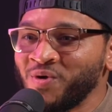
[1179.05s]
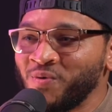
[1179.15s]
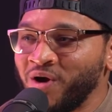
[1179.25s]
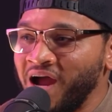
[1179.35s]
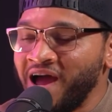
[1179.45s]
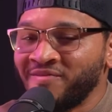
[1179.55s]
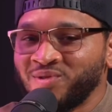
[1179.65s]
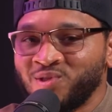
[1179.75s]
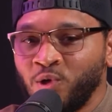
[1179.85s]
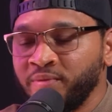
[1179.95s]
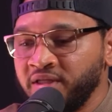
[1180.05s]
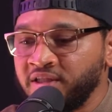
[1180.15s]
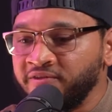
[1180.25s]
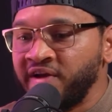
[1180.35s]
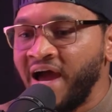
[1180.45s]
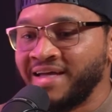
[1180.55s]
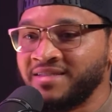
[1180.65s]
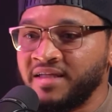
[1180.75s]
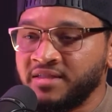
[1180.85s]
where I have so many different assets,